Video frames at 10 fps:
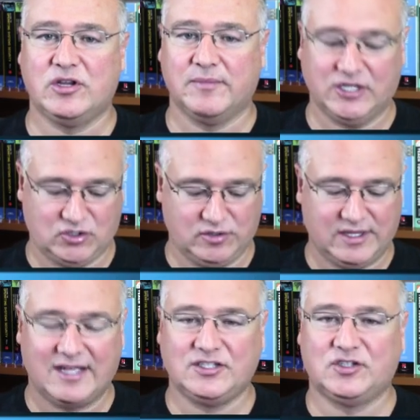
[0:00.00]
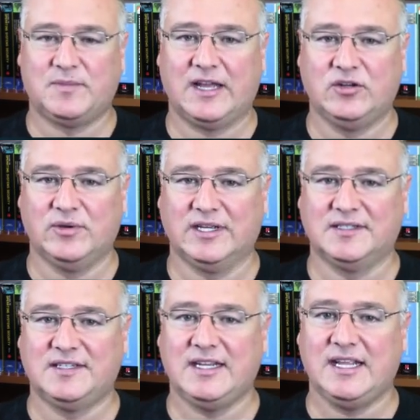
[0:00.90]
You can make sure that just by
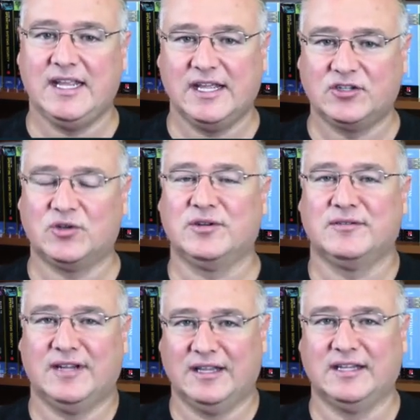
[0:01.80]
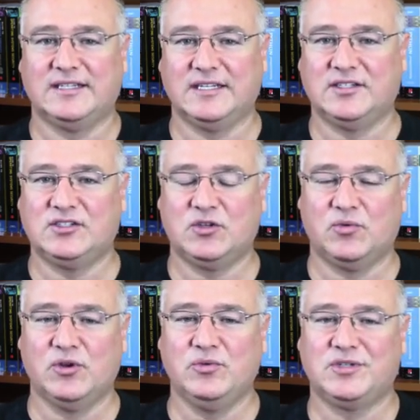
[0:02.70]
doing a cd enter, and that takes us
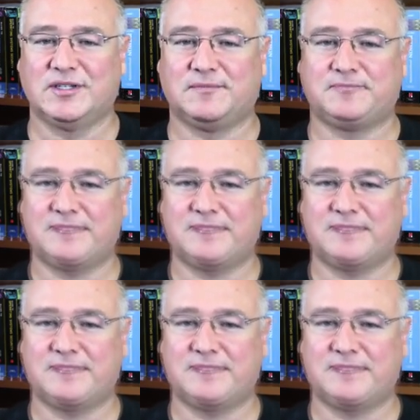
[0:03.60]
to root.